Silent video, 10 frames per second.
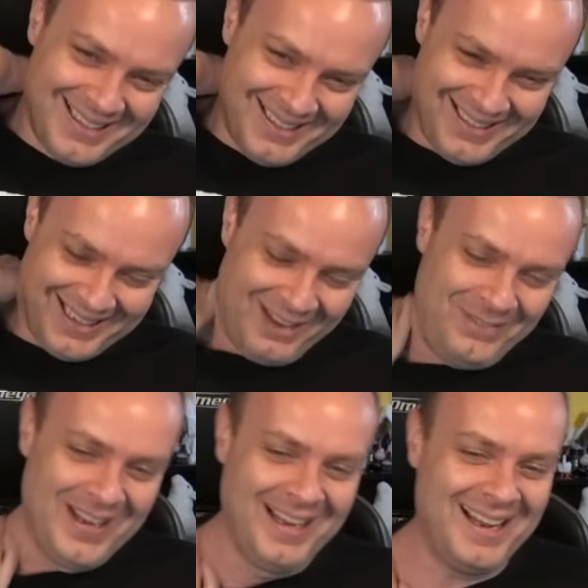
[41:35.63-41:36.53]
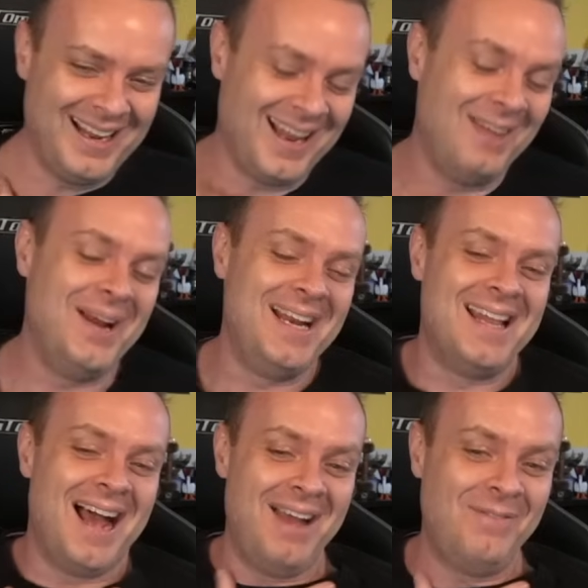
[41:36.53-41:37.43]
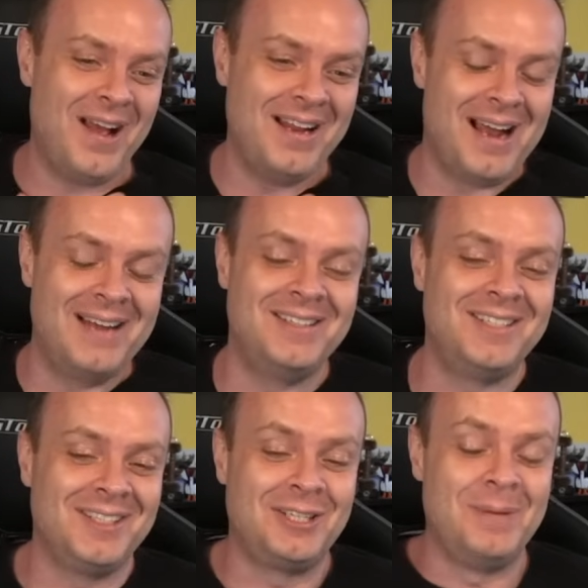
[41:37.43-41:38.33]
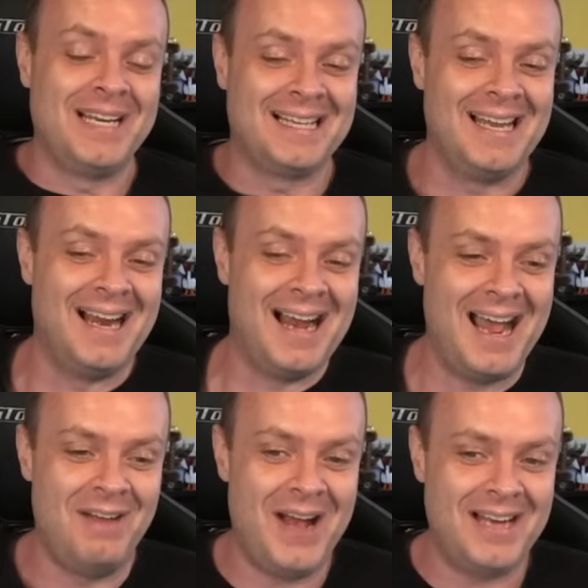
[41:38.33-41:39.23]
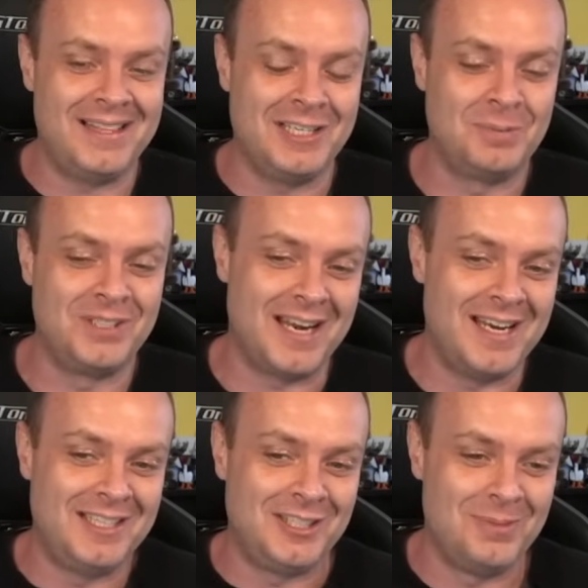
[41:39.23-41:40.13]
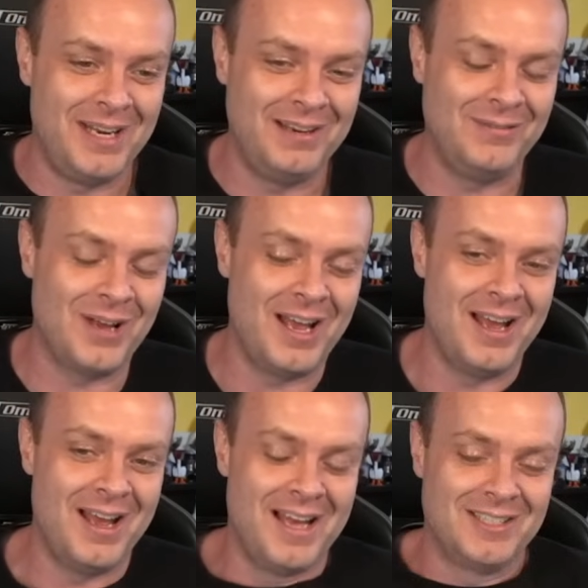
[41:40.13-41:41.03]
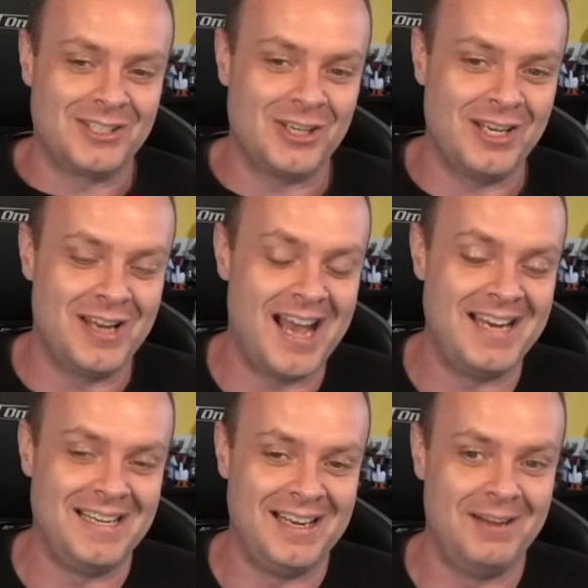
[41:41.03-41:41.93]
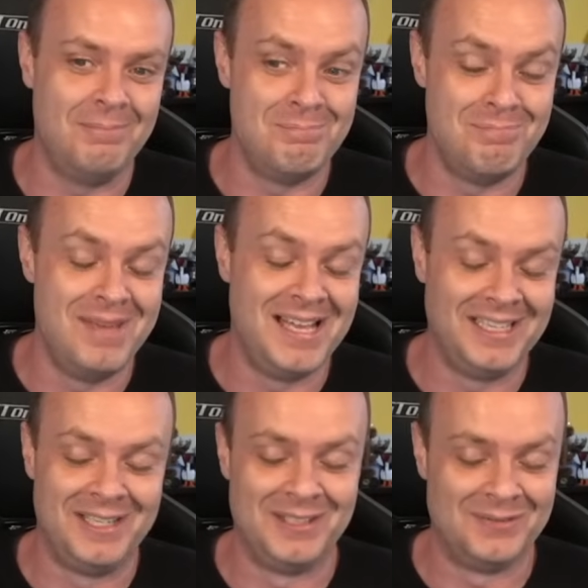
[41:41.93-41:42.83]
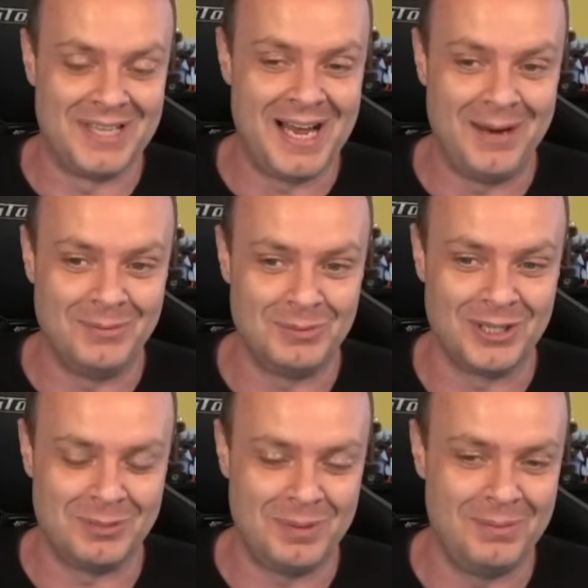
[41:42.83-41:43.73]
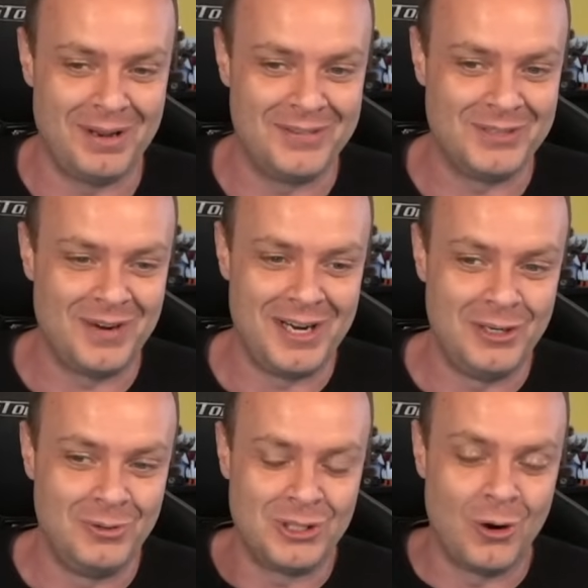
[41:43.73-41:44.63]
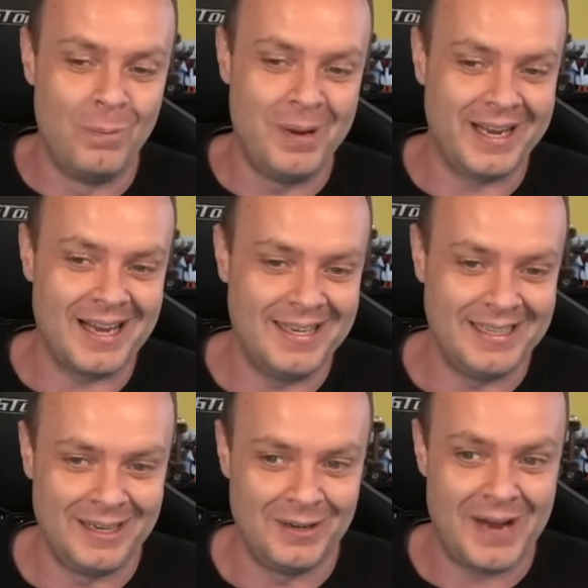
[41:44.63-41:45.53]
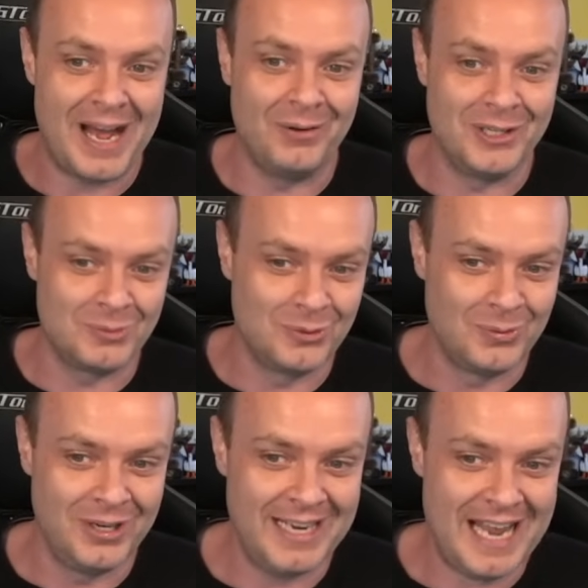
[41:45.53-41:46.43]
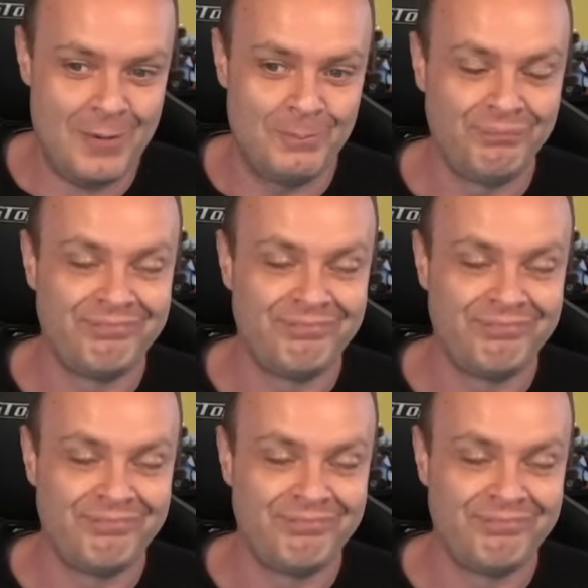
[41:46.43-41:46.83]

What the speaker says: I feel, I mean, just to be clear, I've had this presented to me as an idea millions of times because people have this very utopic idea of how this will work out.